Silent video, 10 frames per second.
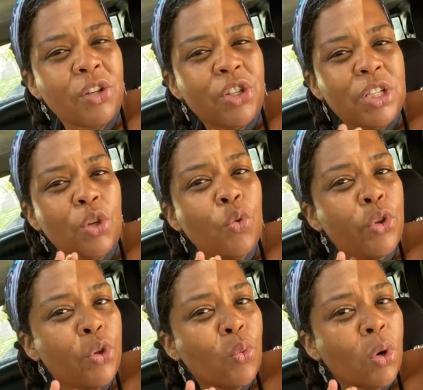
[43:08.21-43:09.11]
just who
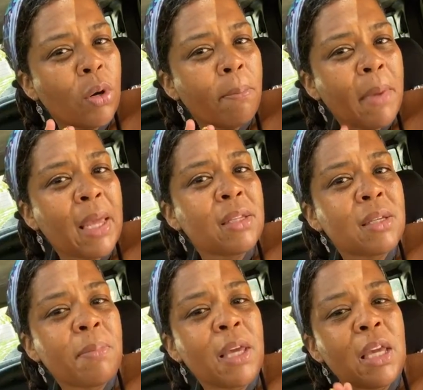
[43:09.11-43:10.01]
you were made
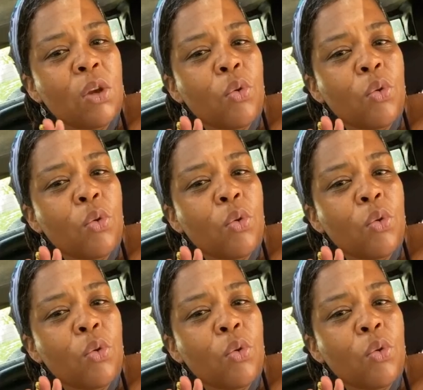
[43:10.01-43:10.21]
to be,